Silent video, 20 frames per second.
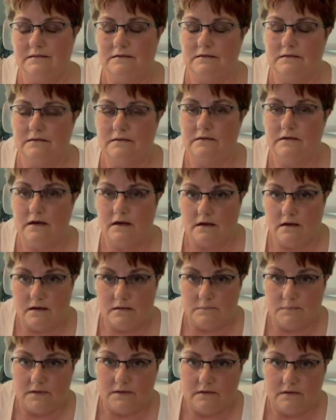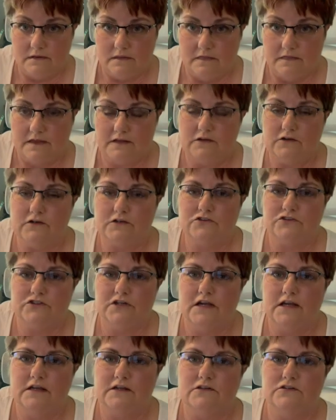knob that you can
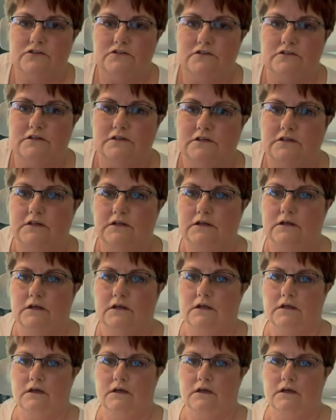change the